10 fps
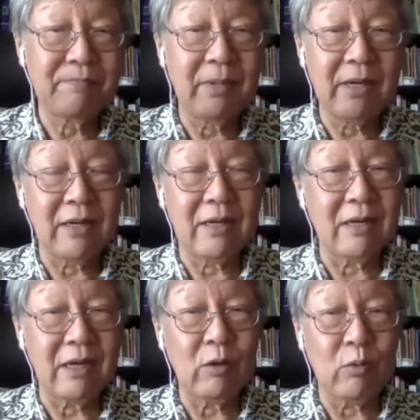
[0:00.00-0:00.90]

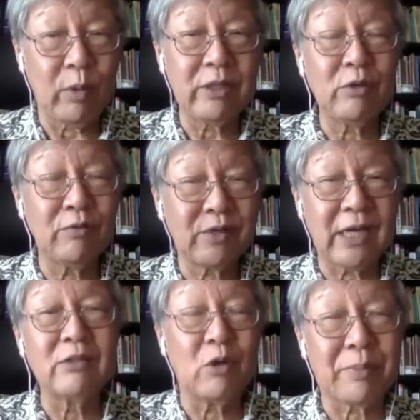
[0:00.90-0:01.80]
whether you've
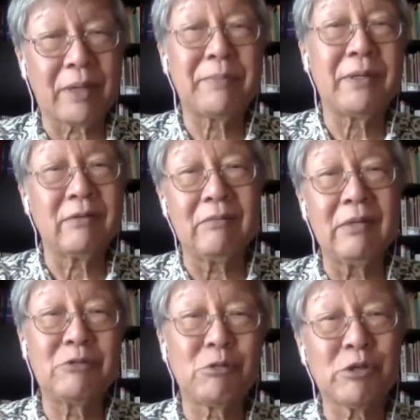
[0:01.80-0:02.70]
done your proper
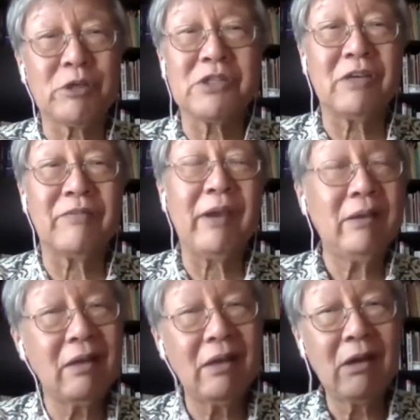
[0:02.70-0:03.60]
literature survey,
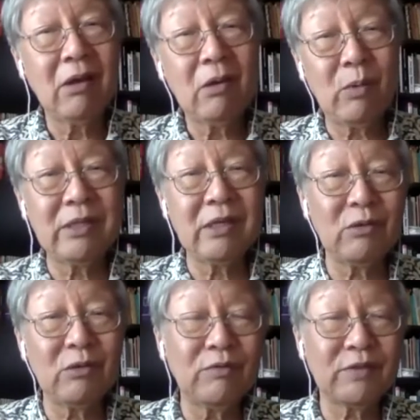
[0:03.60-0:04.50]
whether
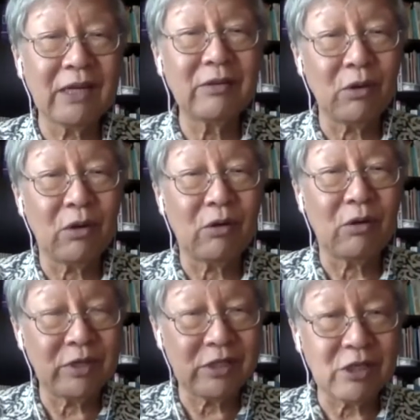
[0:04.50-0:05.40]
you've done your
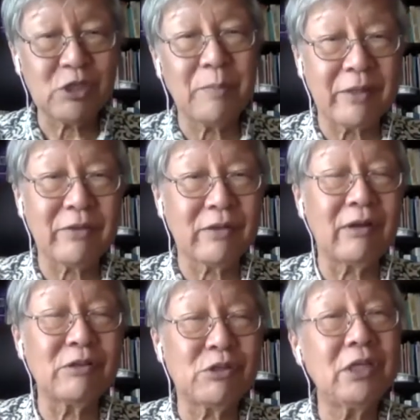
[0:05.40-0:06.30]
research
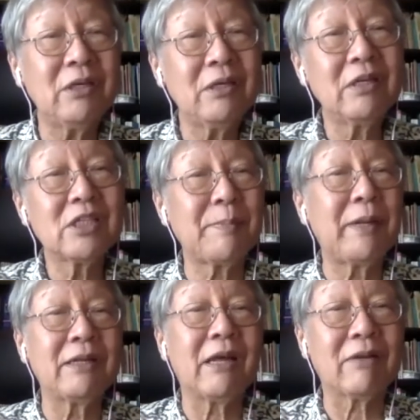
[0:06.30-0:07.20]
methodology, spell
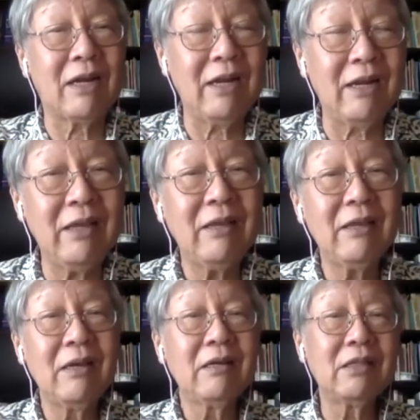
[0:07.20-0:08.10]
it out clearly,
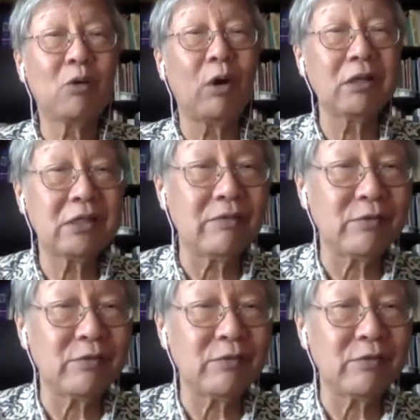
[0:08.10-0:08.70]
the quality of